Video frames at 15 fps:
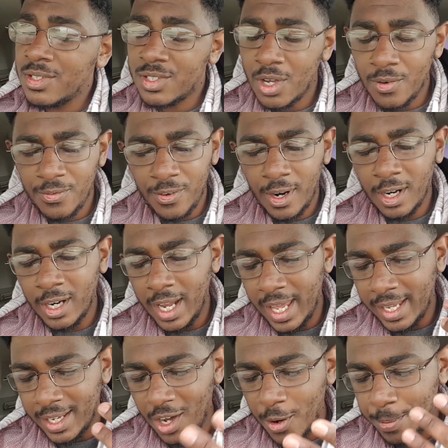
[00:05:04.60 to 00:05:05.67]
So far, a
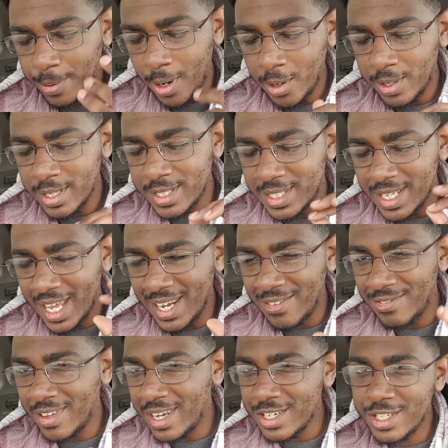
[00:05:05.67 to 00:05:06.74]
GoPro-less
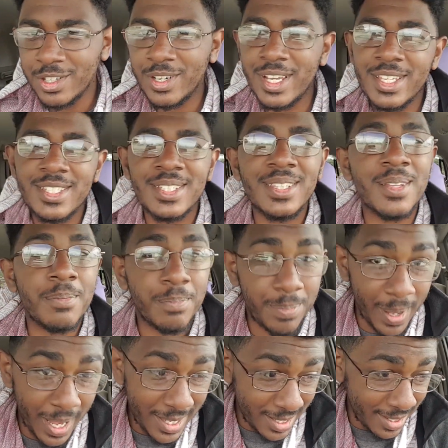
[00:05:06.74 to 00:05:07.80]
adventure isn't the
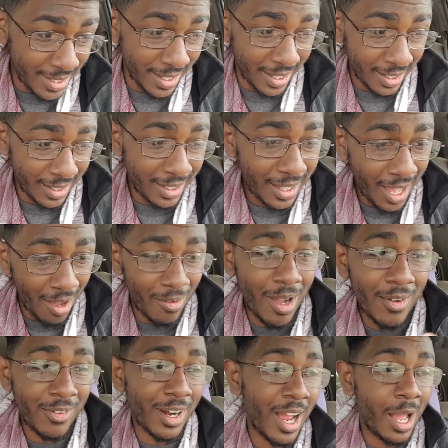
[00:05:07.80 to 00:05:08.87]
best thing.
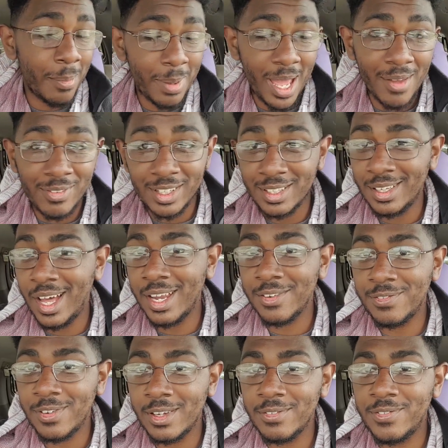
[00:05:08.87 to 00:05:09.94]
However, I'm having a lot
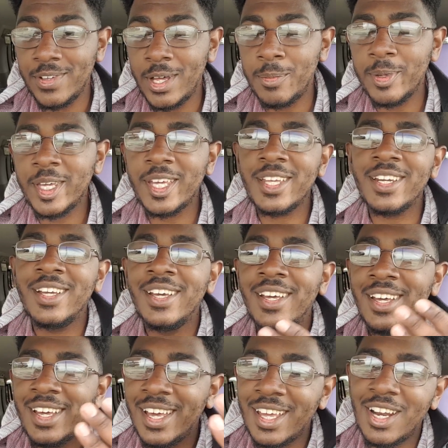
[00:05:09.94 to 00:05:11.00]
of fun filming it,
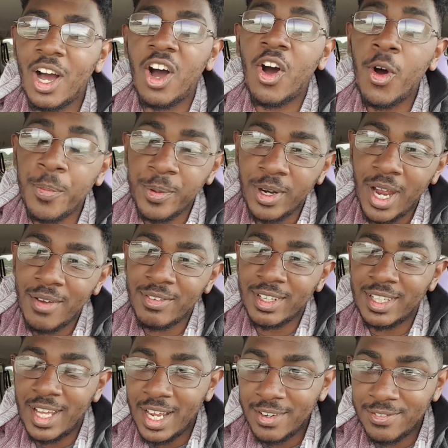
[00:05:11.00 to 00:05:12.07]
and I hope you're having
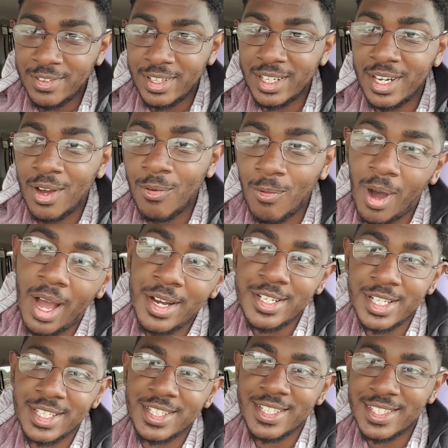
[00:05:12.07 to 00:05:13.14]
a lot of fun
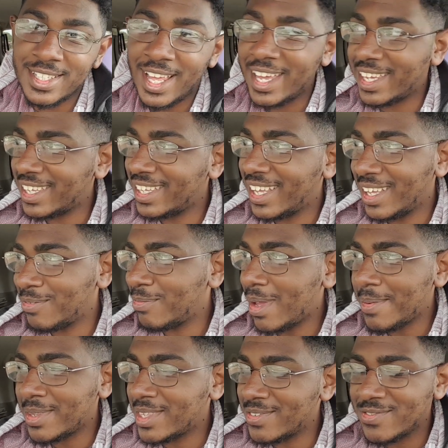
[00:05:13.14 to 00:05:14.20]
watching this. Like,
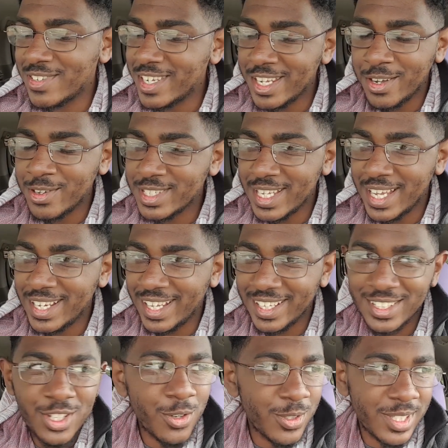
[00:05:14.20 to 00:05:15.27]
maybe the video is at
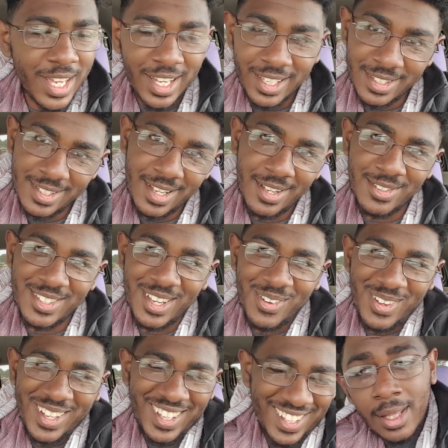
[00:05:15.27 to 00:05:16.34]
like 2 seconds now. So
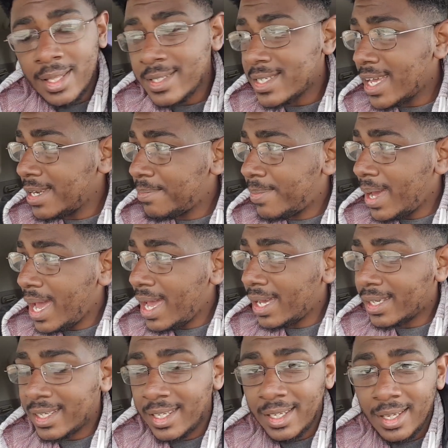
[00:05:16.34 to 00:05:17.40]
let's head
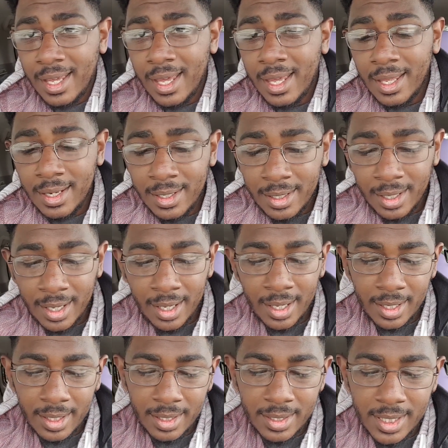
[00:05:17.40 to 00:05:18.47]
back and
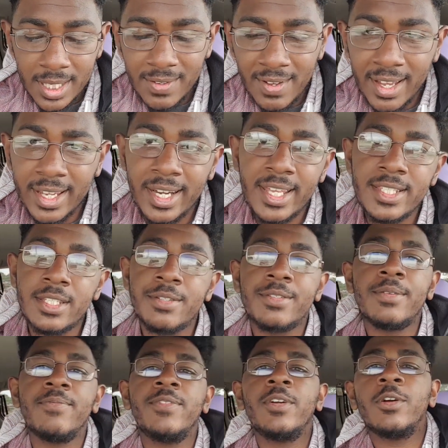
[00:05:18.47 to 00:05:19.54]
see if I can answer
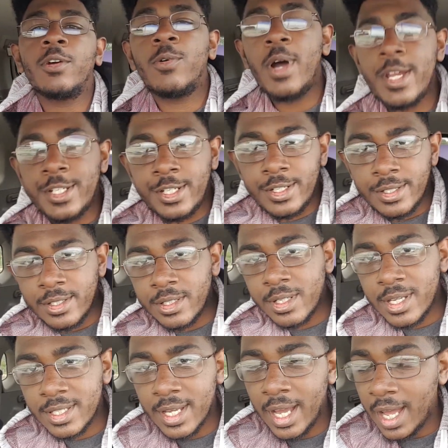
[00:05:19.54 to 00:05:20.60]
some viewer questions,
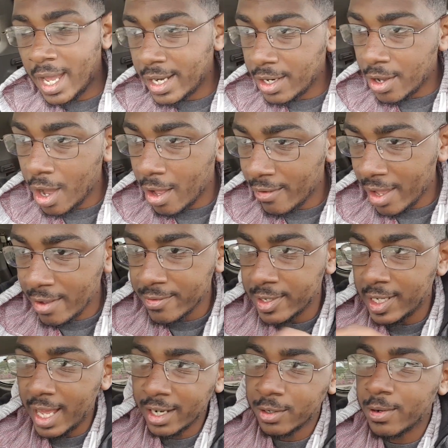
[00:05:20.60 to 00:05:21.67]
because I know I have a
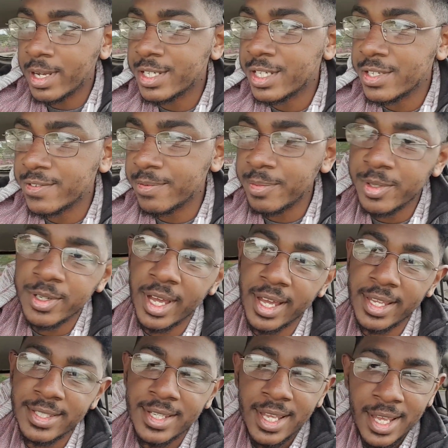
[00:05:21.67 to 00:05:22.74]
lot of questions from you
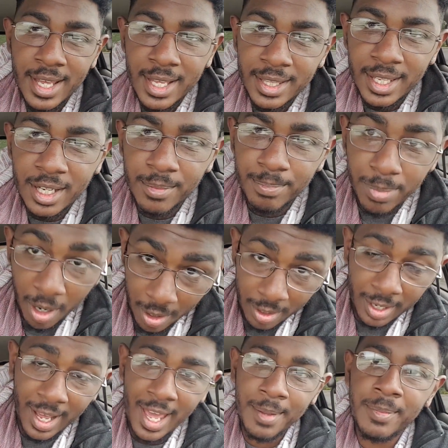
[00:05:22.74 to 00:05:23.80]
guys that are
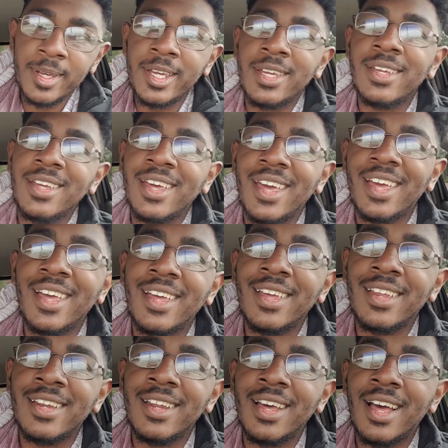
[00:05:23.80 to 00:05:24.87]
burning at me,
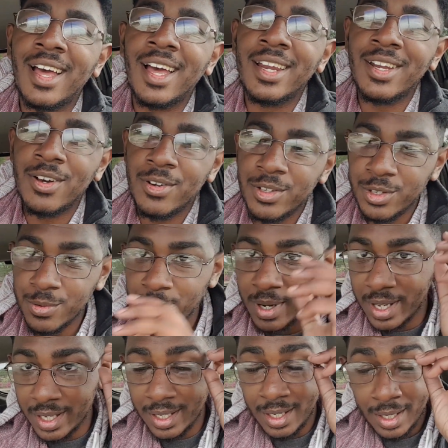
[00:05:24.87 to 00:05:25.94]
and I know you
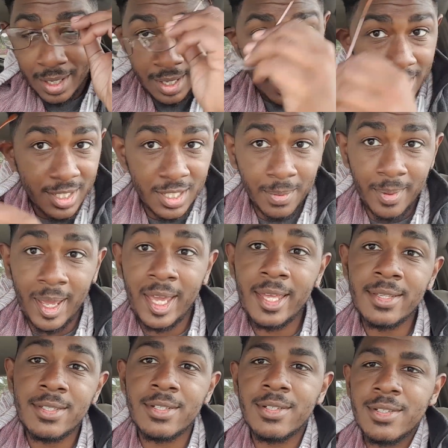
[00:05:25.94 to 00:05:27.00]
want some
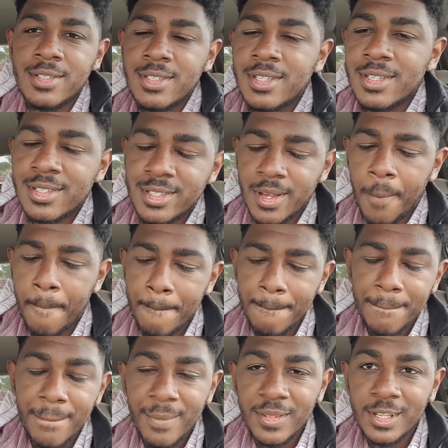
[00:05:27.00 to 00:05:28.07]
answers. So
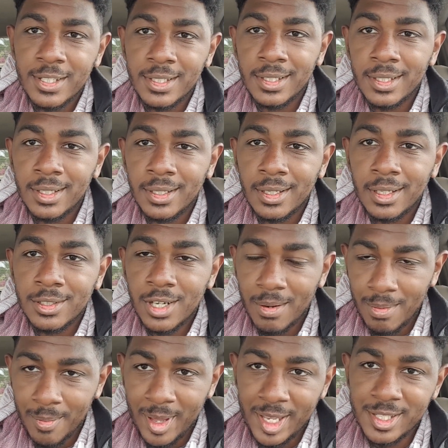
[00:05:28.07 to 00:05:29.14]
try
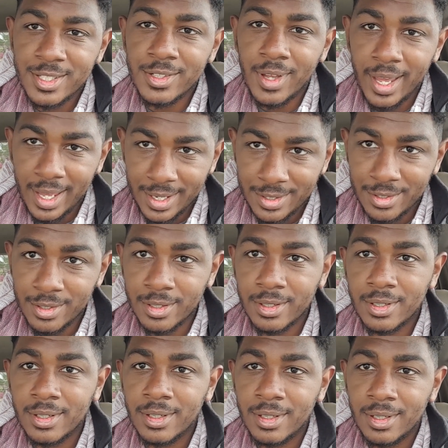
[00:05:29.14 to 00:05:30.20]
my best to
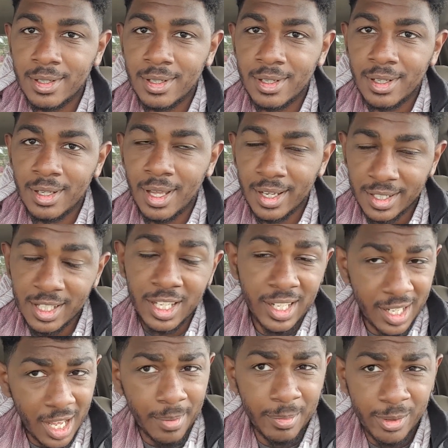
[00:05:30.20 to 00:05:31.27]
answer a good
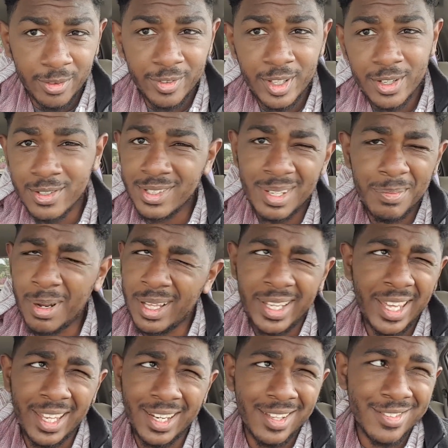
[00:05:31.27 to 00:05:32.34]
number of those. I probably
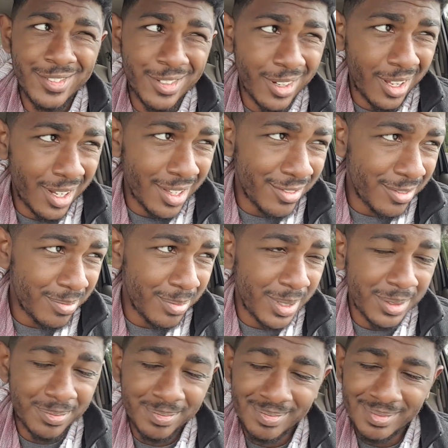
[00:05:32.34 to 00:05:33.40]
can't answer all of them, but